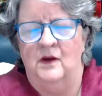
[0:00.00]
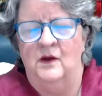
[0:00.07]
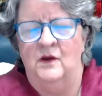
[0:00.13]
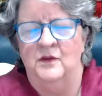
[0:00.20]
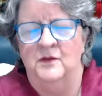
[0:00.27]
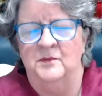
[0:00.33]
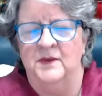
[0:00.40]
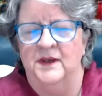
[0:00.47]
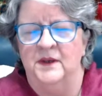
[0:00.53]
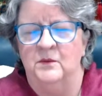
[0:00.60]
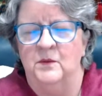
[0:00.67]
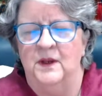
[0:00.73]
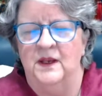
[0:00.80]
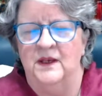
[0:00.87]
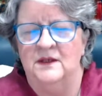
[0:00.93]
All the many
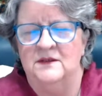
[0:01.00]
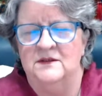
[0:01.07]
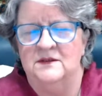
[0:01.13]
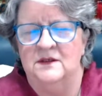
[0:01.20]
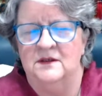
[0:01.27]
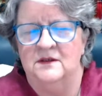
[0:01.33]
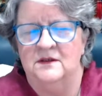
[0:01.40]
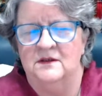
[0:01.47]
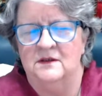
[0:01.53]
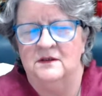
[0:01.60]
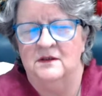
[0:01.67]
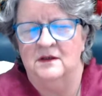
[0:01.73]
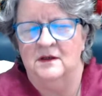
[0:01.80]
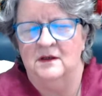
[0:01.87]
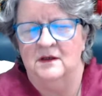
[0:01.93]
ways that
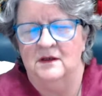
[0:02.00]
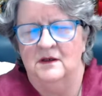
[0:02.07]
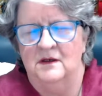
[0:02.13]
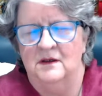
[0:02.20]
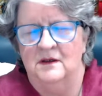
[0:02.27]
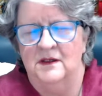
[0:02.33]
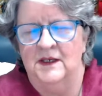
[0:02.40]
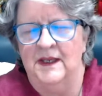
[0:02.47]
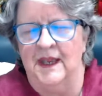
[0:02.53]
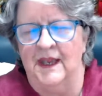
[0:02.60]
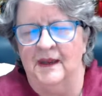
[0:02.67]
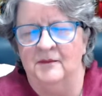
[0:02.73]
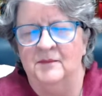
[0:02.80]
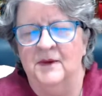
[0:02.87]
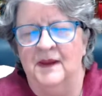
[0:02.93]
the
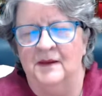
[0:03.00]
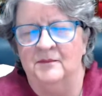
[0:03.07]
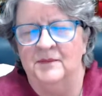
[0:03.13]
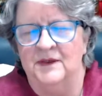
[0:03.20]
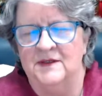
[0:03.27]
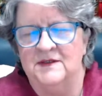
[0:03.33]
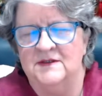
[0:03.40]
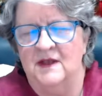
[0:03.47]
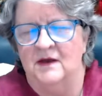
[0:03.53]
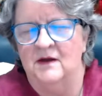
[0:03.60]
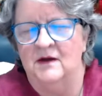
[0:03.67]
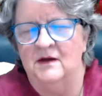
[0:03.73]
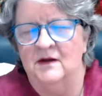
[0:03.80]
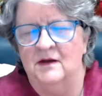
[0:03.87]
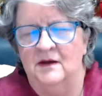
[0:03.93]
name can be
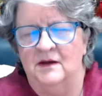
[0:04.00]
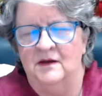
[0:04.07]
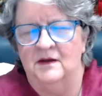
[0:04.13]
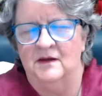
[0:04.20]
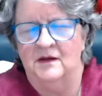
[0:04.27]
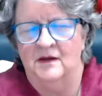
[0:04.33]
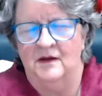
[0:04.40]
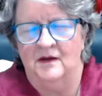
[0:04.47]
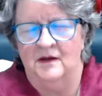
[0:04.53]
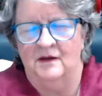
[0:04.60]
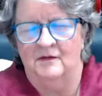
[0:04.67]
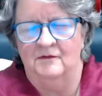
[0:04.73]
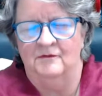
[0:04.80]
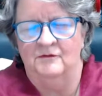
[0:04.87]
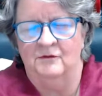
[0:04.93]
sung and
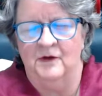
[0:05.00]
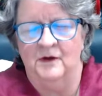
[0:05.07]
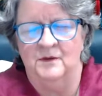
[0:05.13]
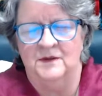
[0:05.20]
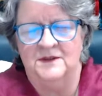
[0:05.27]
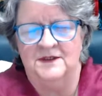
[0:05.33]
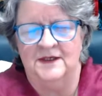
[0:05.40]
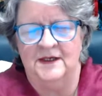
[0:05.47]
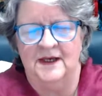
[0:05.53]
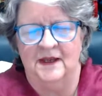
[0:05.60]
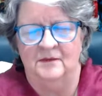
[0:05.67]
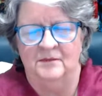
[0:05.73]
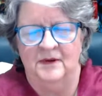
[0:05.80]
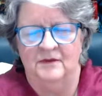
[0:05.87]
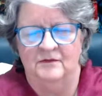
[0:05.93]
frequency
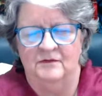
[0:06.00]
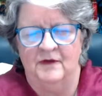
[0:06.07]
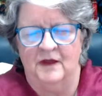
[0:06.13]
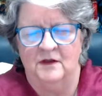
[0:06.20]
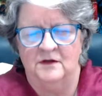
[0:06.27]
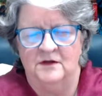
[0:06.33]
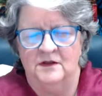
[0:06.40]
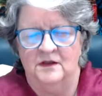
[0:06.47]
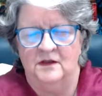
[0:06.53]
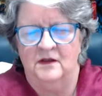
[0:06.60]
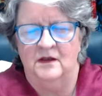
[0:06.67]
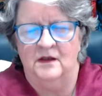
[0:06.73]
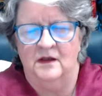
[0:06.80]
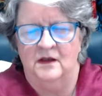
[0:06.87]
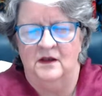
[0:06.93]
can be felt.
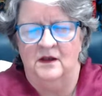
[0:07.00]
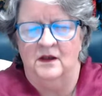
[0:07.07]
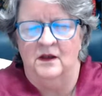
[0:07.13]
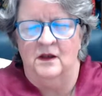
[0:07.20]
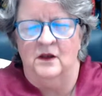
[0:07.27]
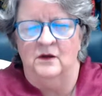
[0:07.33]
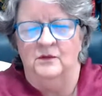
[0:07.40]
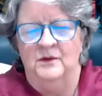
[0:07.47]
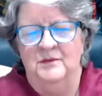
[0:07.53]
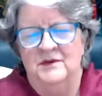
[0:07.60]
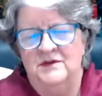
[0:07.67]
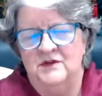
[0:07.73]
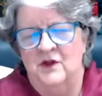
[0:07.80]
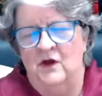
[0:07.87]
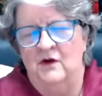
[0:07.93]
And we
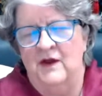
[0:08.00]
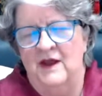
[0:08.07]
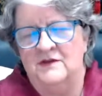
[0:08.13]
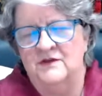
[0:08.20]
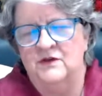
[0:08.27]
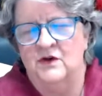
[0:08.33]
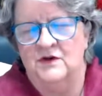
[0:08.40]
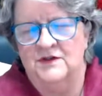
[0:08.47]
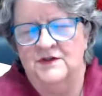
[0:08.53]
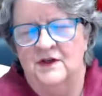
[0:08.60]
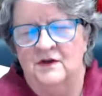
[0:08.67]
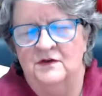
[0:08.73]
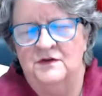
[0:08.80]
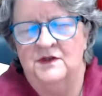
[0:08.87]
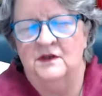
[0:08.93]
must all ask
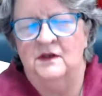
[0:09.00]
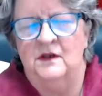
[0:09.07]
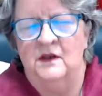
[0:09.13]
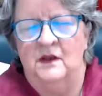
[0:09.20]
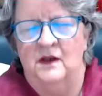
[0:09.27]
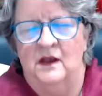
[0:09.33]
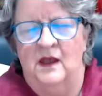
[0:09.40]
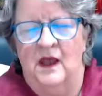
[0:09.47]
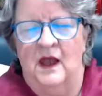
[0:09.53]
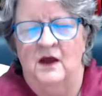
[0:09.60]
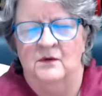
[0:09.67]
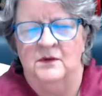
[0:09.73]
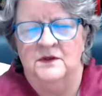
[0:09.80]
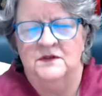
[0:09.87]
ourselves, and how